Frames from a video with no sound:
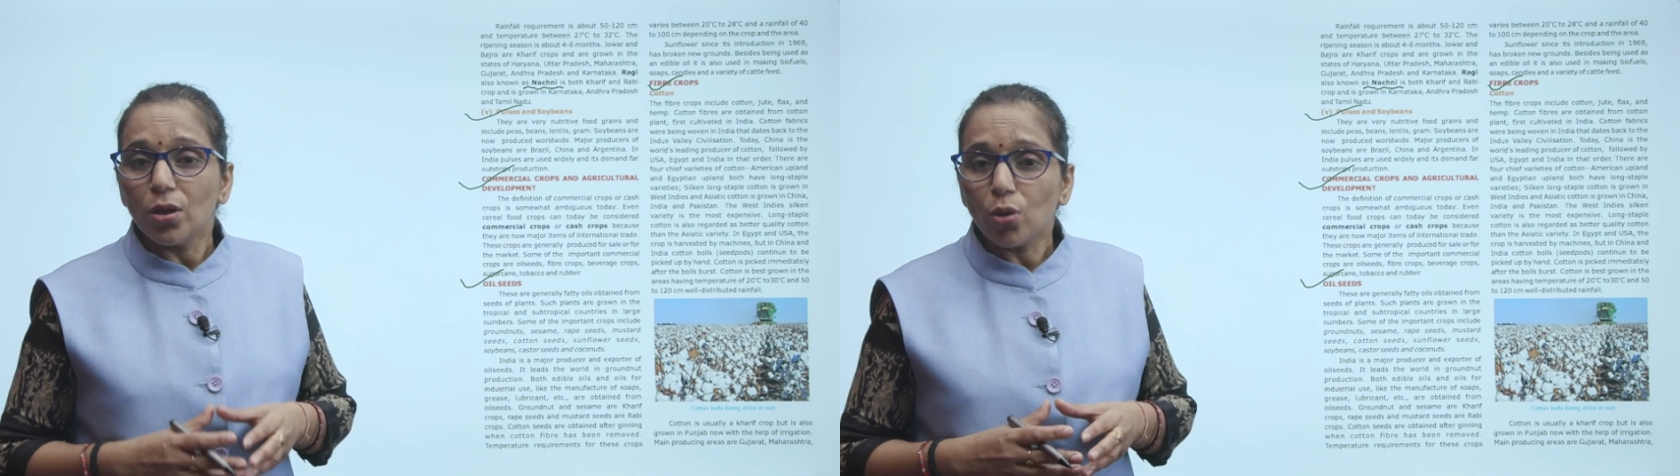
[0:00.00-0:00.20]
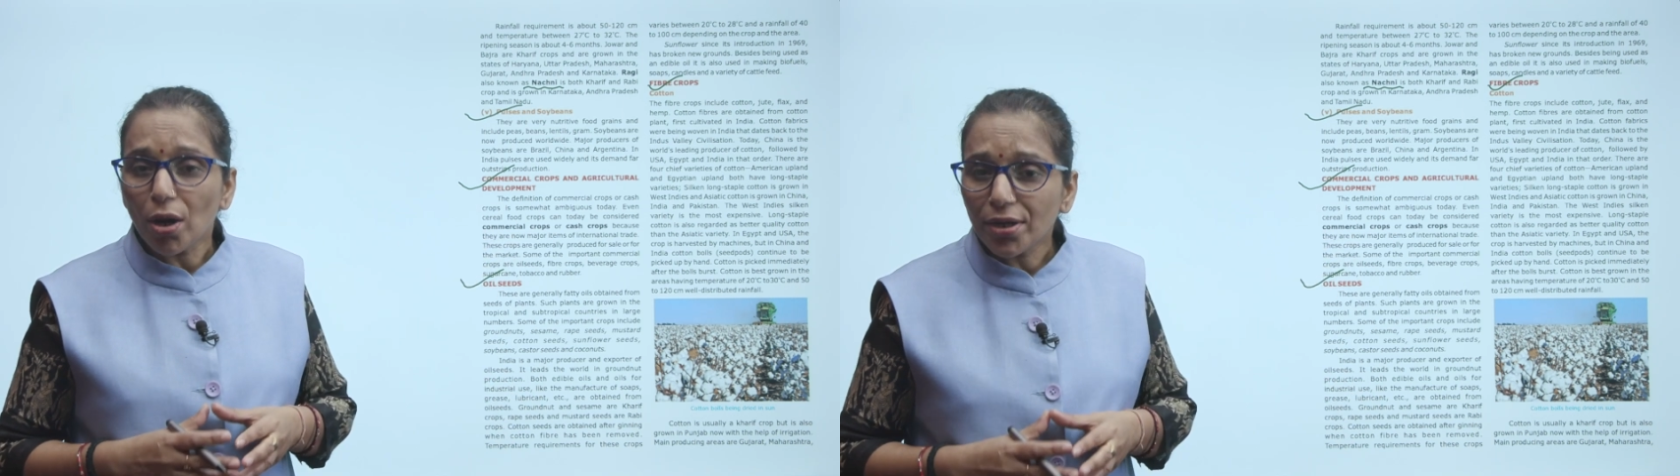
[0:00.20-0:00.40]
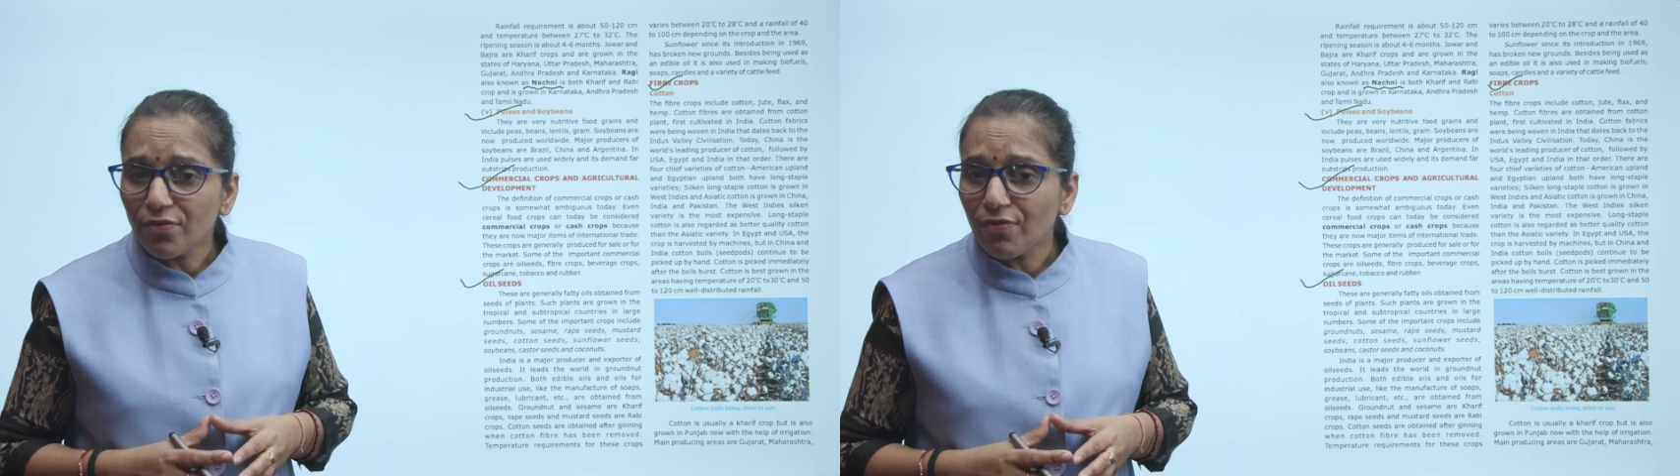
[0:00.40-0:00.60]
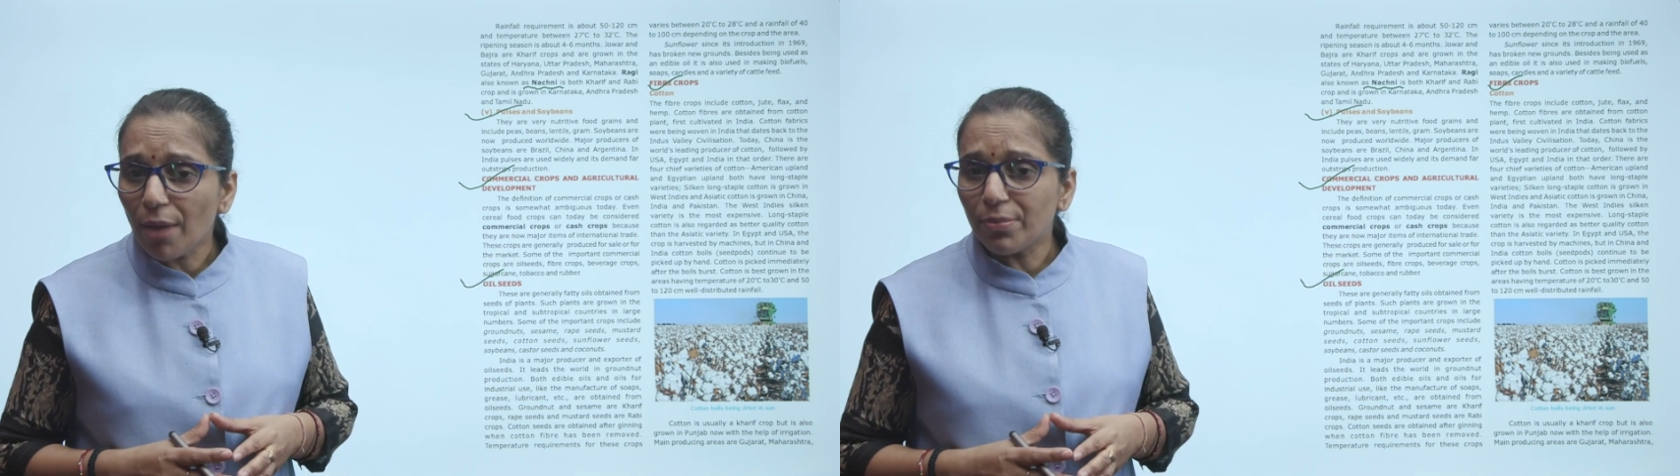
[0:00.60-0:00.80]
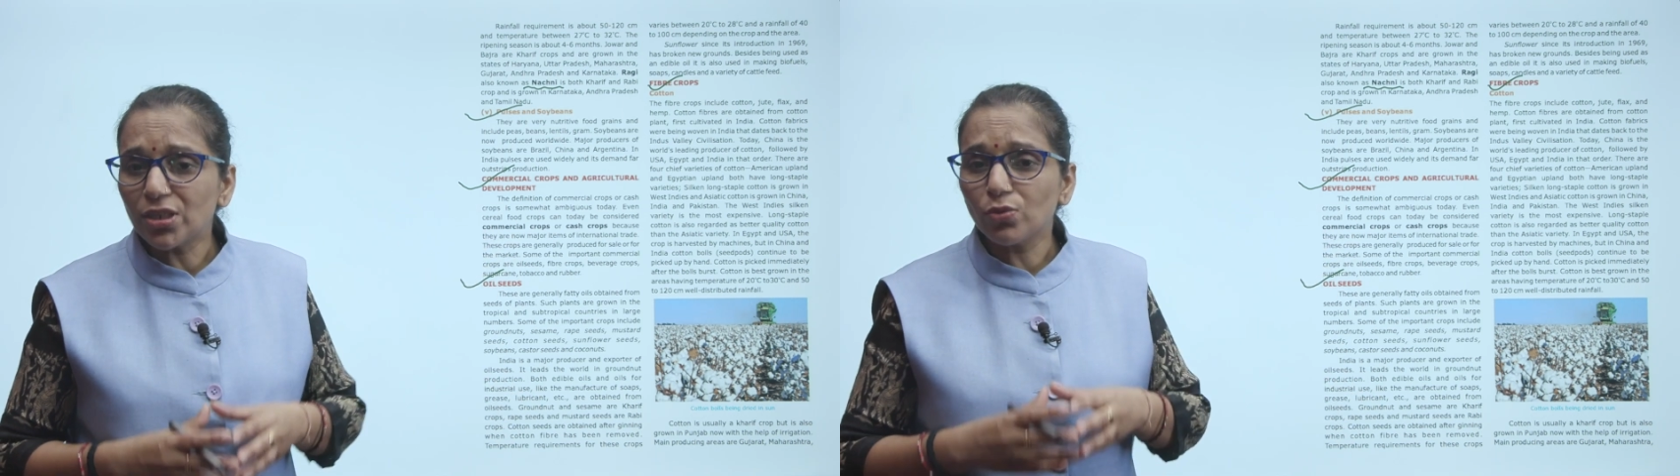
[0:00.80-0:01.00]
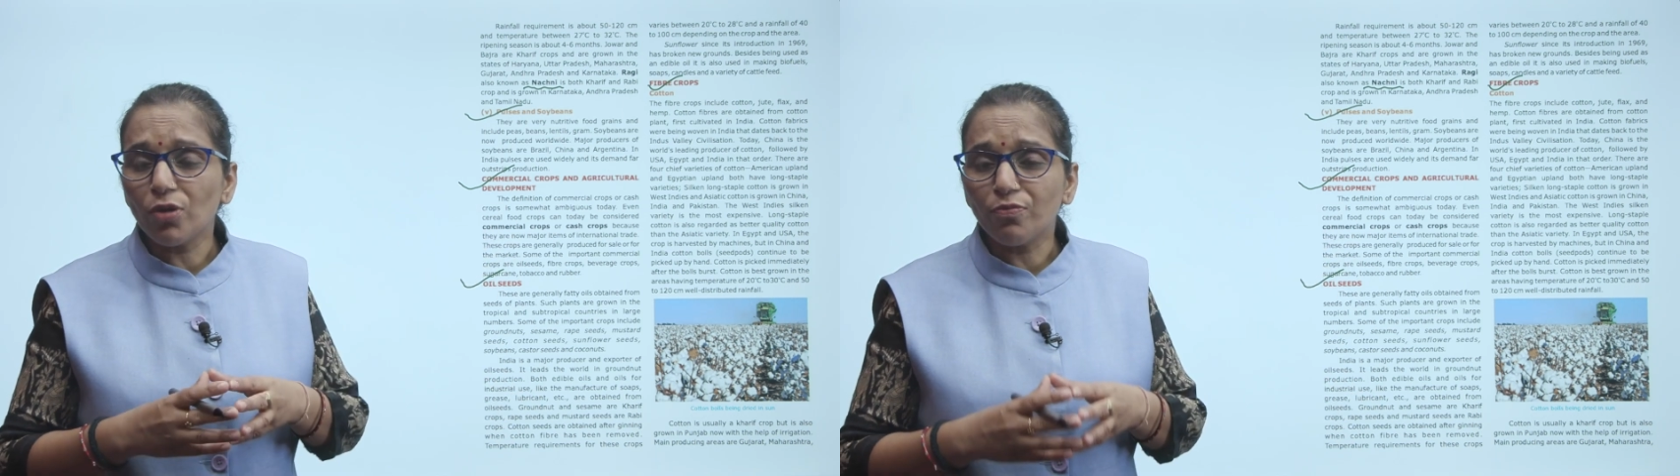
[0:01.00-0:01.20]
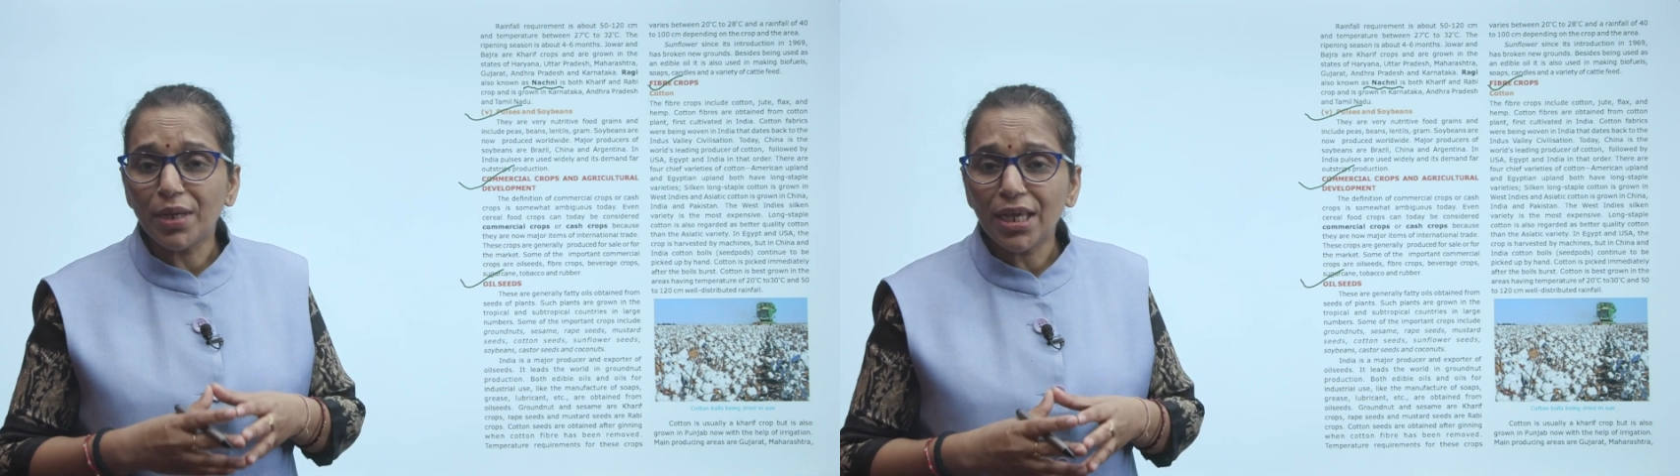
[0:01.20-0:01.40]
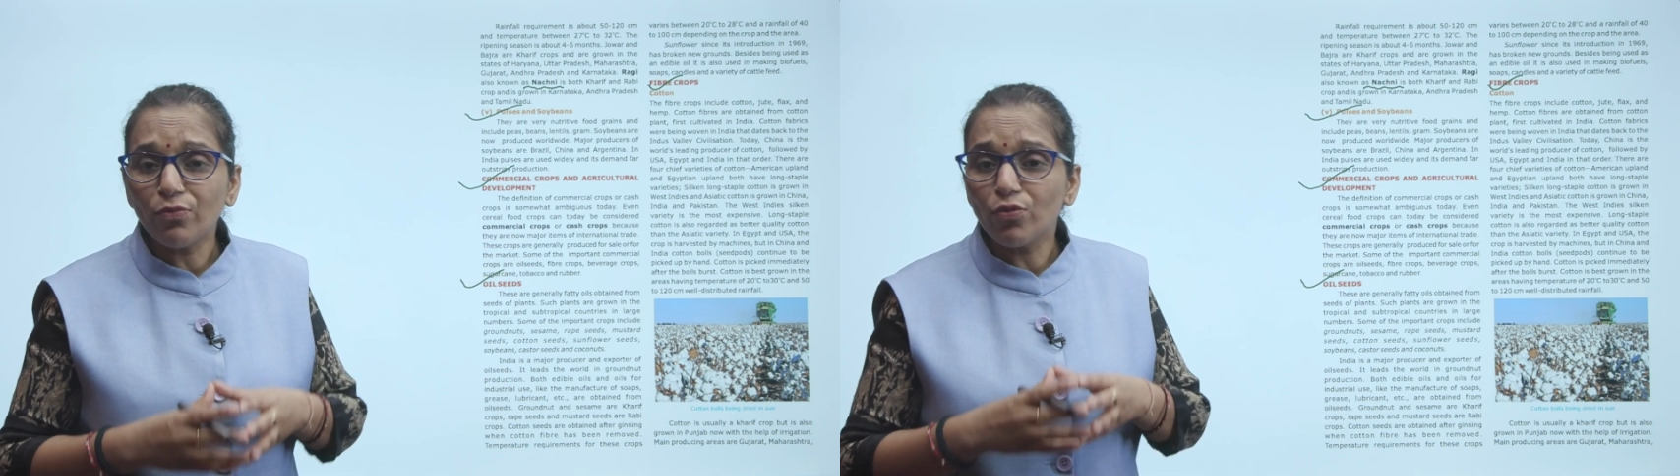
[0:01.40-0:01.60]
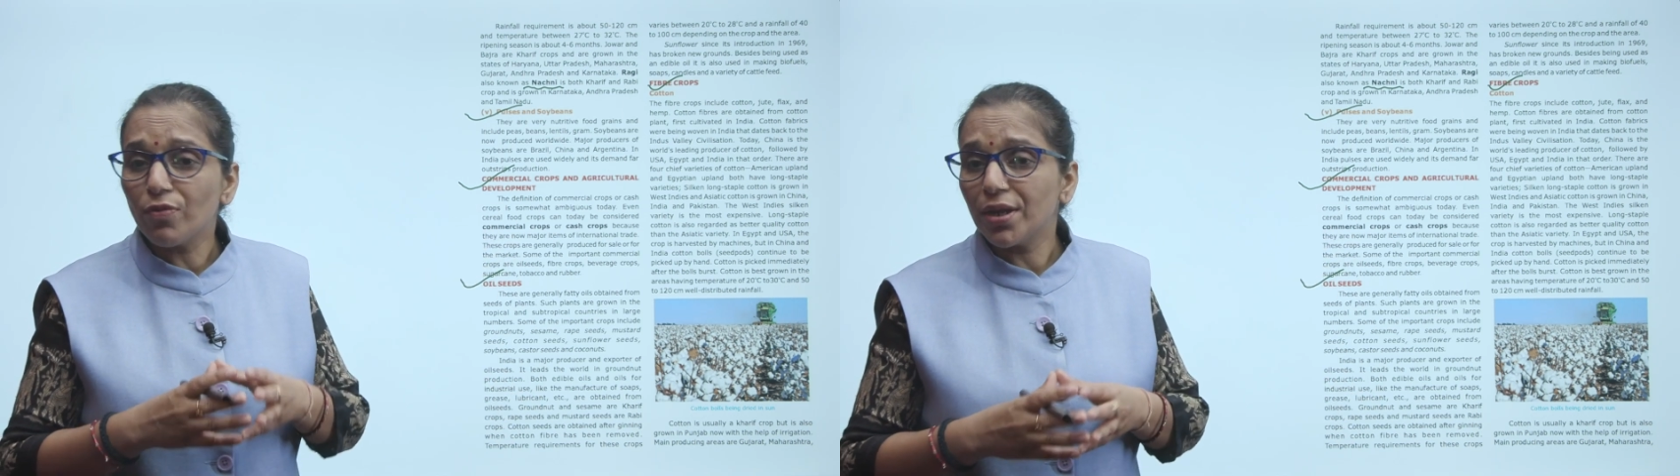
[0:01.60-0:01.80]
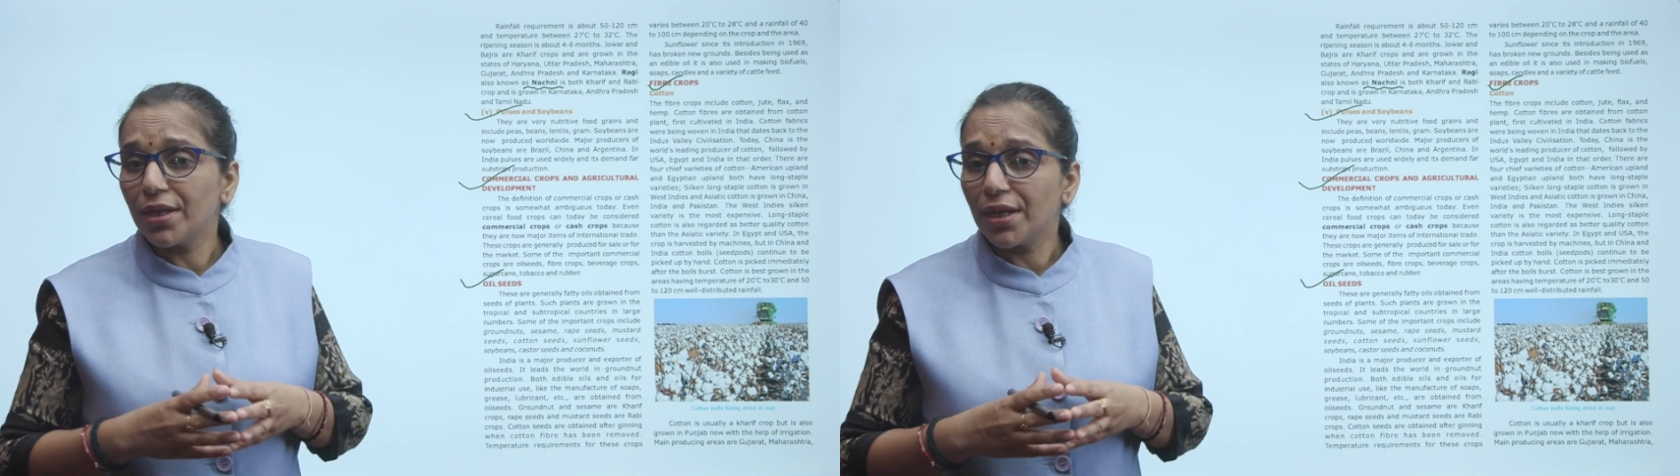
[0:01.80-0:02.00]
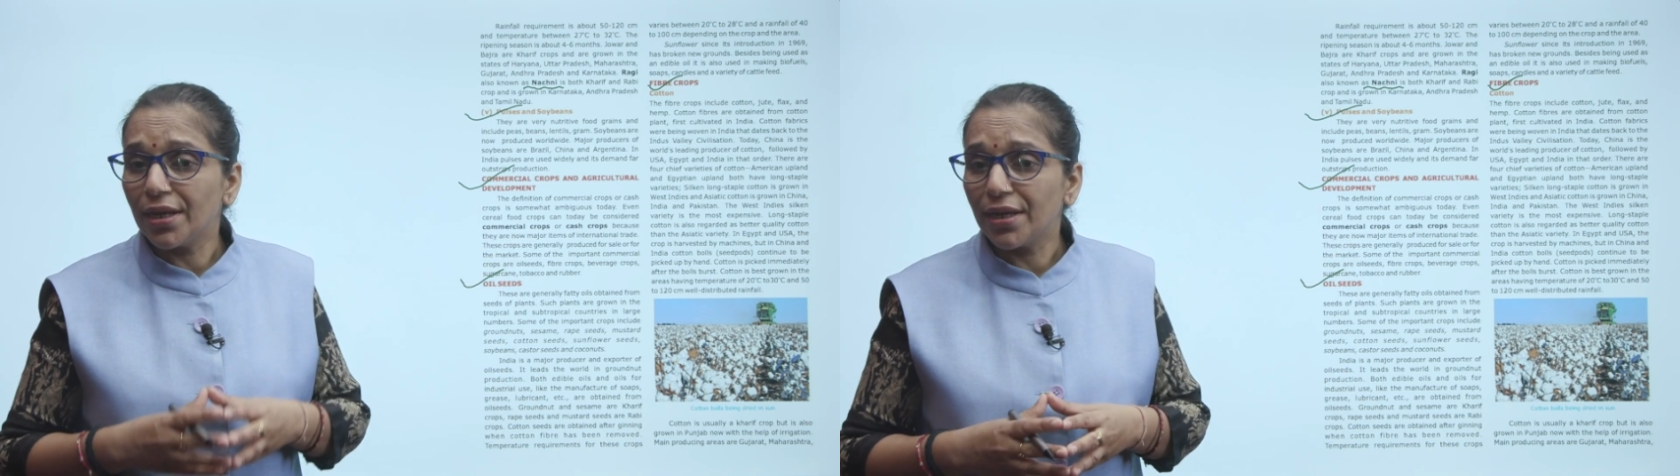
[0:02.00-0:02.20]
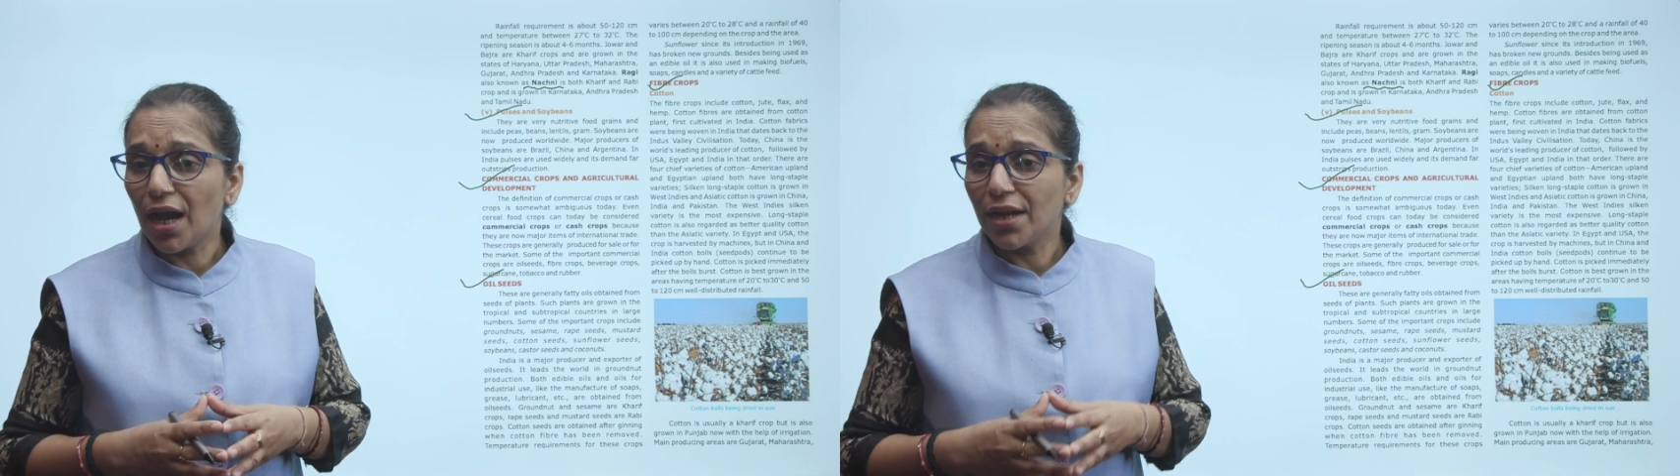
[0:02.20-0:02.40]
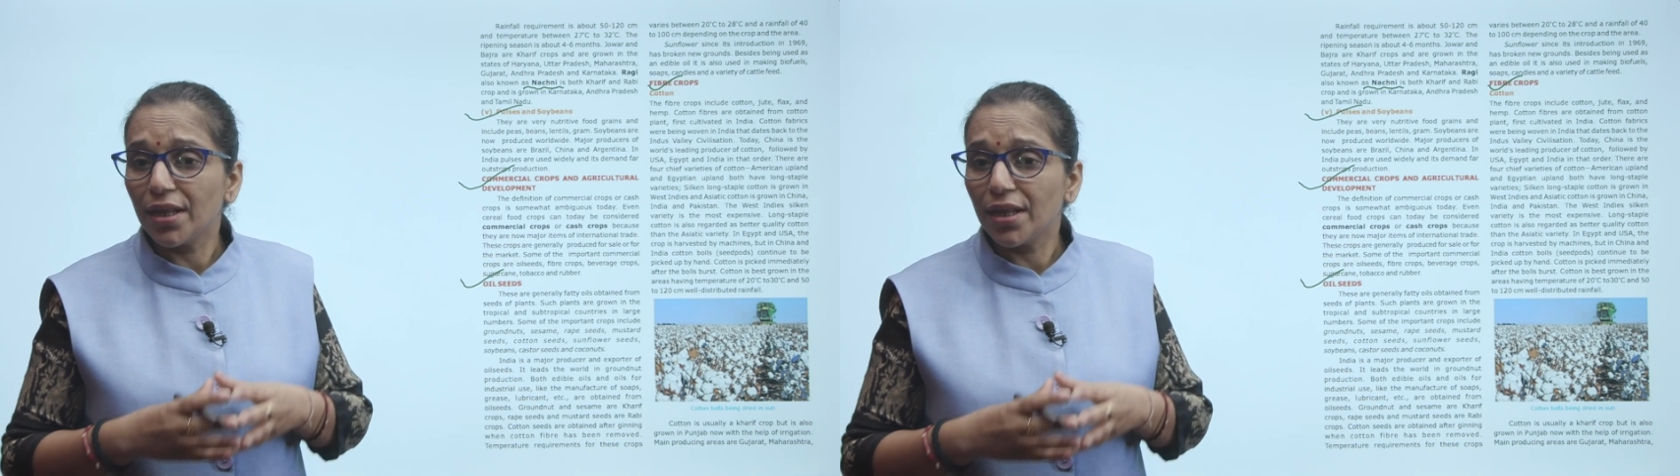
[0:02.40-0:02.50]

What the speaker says: Cotton fabrics were being woven in India